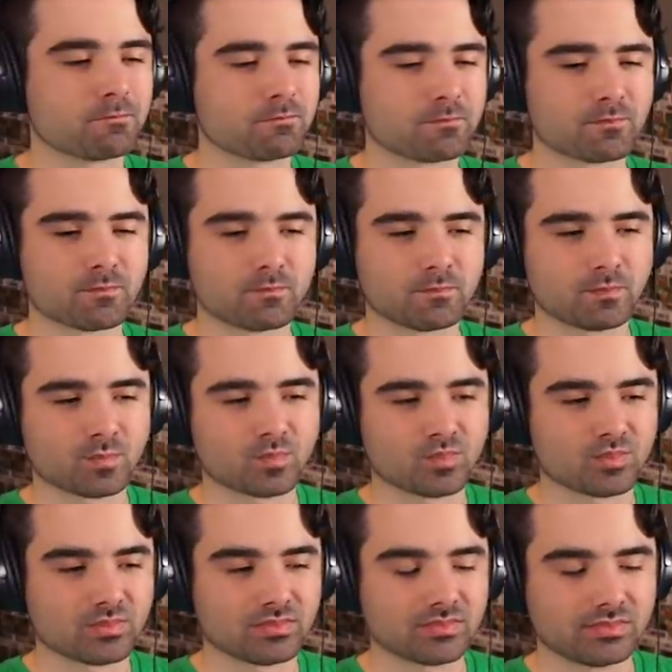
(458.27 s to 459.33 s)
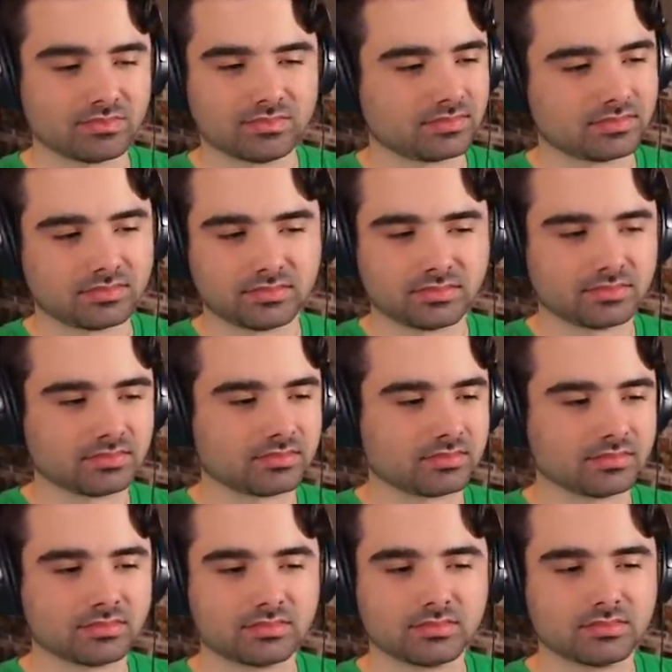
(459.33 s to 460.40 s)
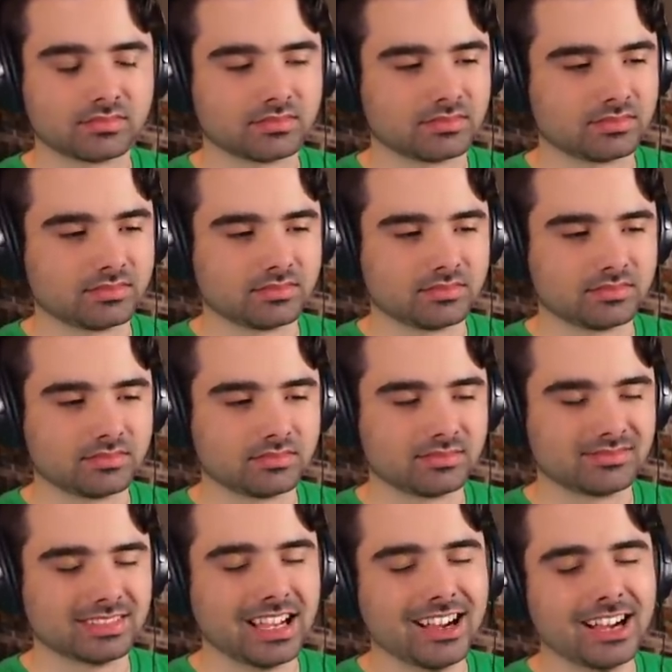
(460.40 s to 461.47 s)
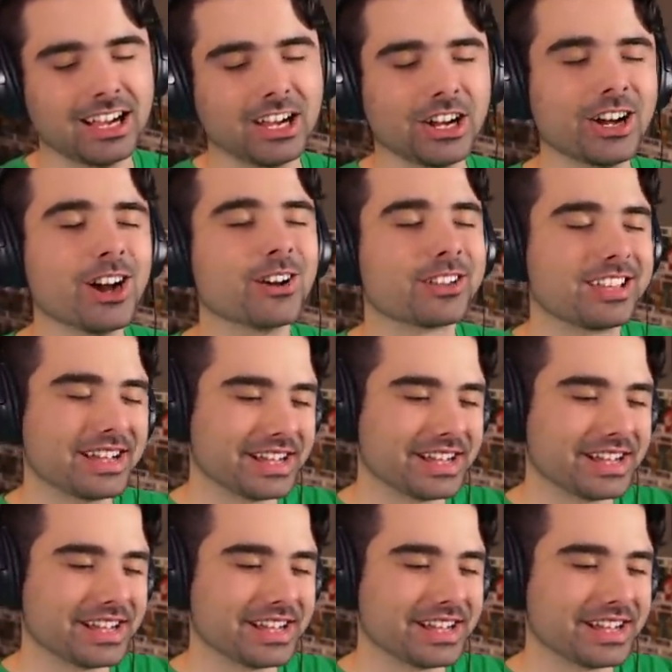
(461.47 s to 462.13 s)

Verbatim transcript: I know what you're going through. You're gonna have a family too someday. Uh, ah, okay.